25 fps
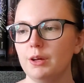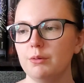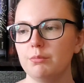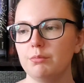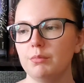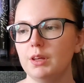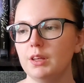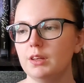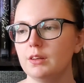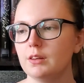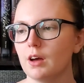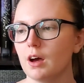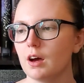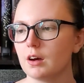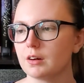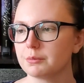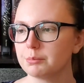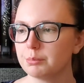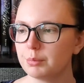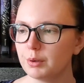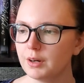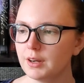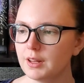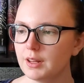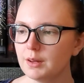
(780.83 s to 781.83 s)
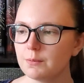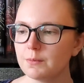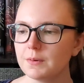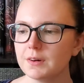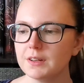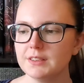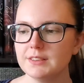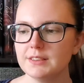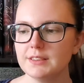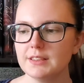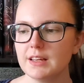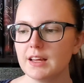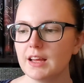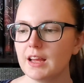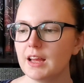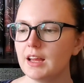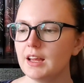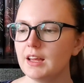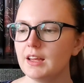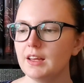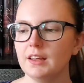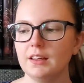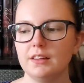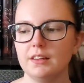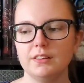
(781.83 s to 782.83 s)
Me talk pretty one
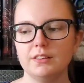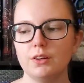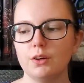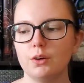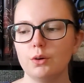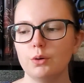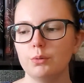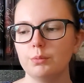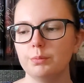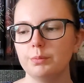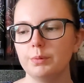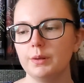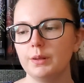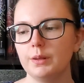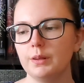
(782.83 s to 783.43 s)
day, nope.